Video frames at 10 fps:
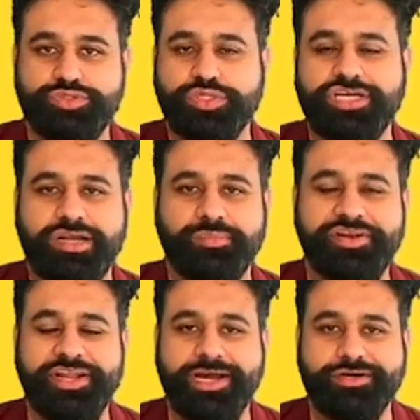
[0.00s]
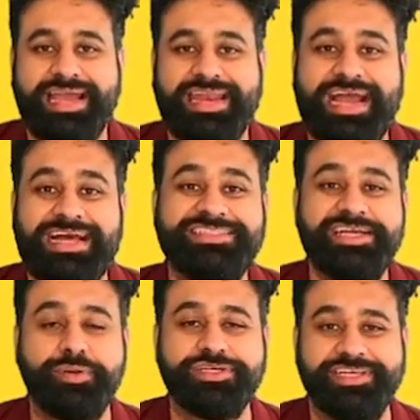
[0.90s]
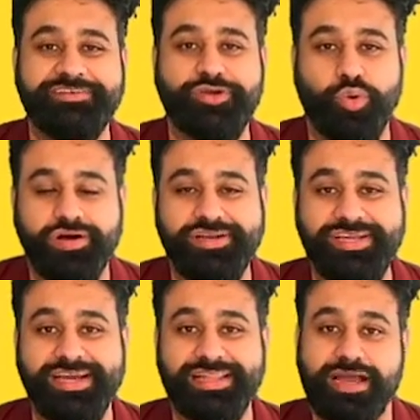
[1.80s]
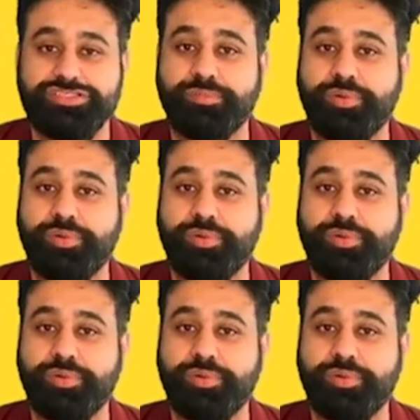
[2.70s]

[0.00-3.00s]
which we'll talk about now. Enhancing perceived quality allows a